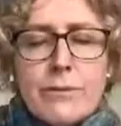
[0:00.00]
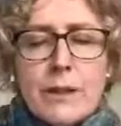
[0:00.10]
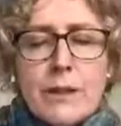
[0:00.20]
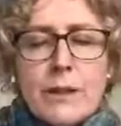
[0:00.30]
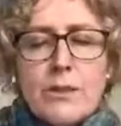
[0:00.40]

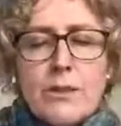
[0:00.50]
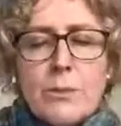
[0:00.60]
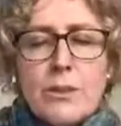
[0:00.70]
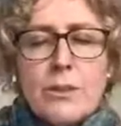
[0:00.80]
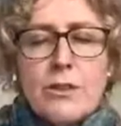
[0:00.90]
And I just
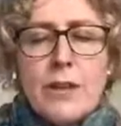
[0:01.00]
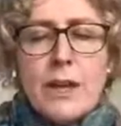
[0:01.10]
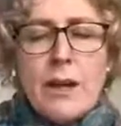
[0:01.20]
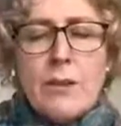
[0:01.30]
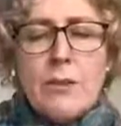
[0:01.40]
want you
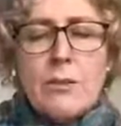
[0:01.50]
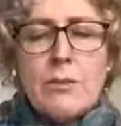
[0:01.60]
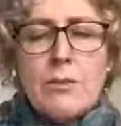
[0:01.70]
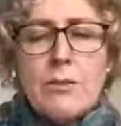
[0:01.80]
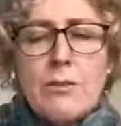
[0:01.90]
now,
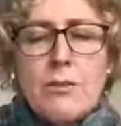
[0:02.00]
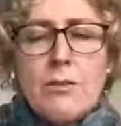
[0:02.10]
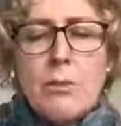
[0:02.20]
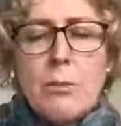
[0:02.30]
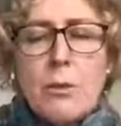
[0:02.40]

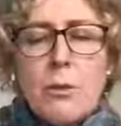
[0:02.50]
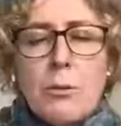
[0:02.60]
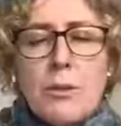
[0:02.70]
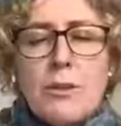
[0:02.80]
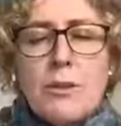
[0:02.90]
for a
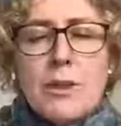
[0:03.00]
moment,